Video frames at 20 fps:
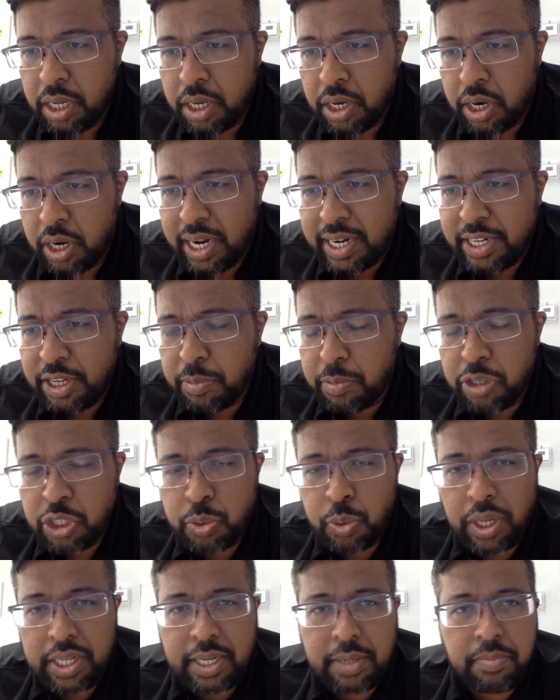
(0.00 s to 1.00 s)
Carolina, you're
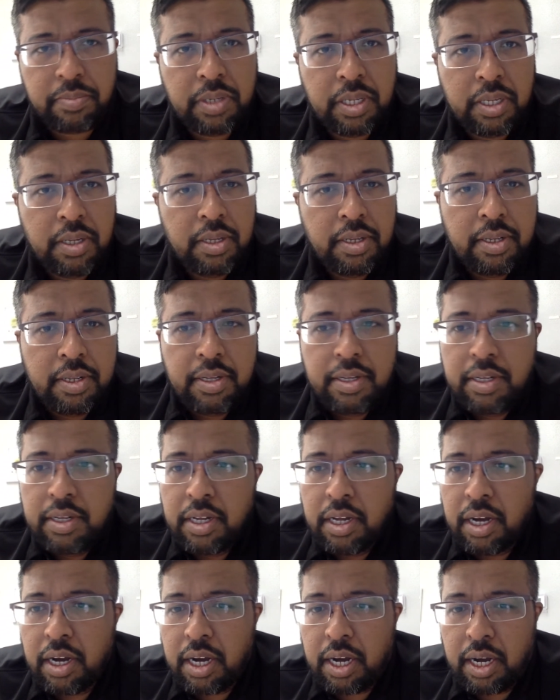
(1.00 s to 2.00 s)
most welcome.
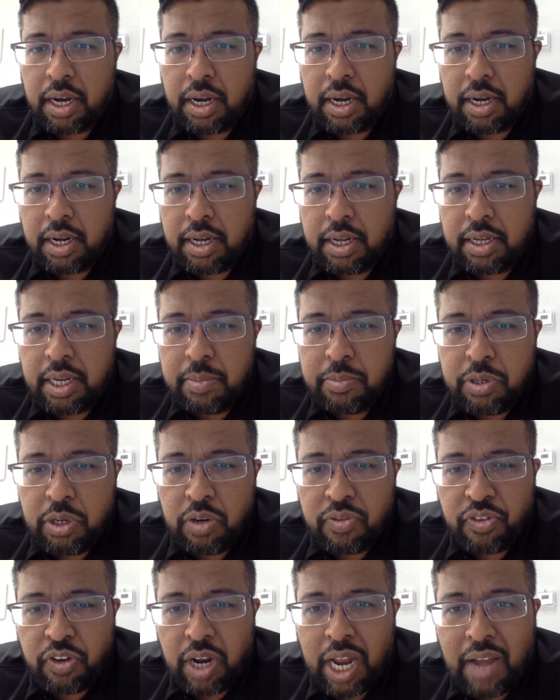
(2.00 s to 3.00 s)
Let me
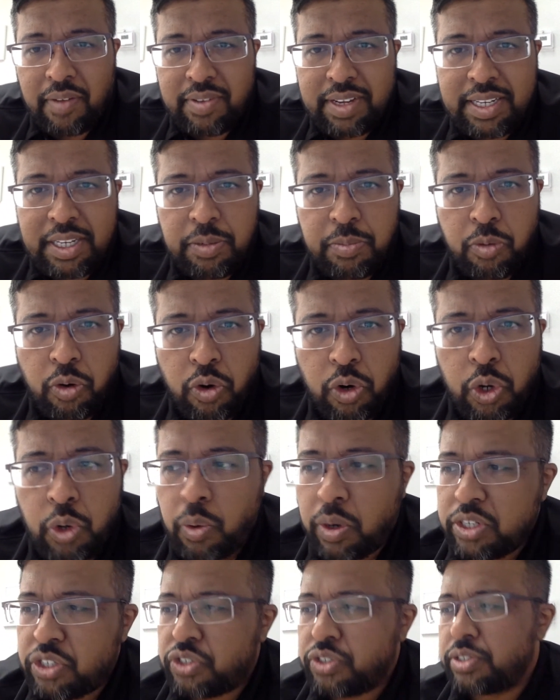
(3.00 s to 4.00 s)
know if y'all have any more
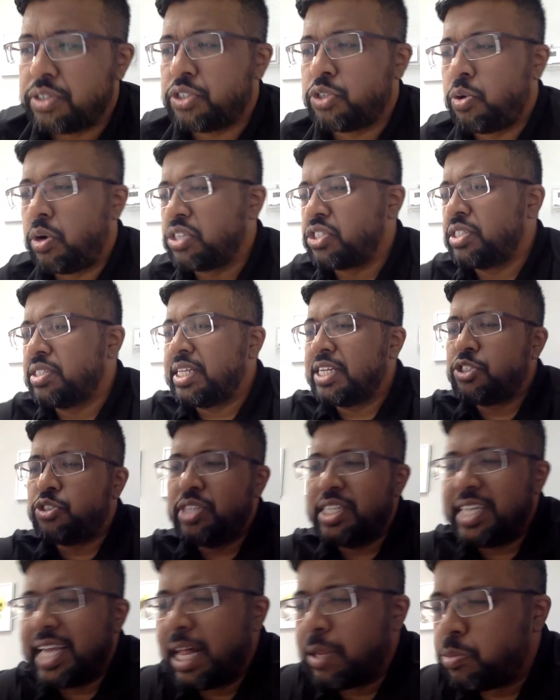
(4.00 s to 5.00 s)
questions that
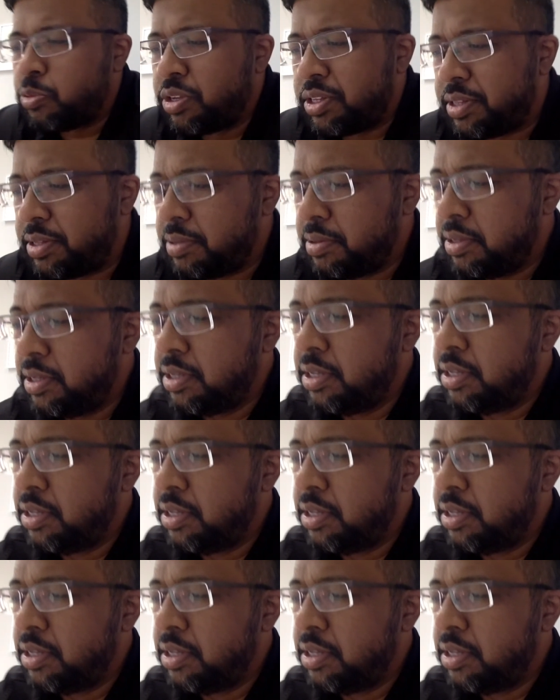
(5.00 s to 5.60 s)
you need help with.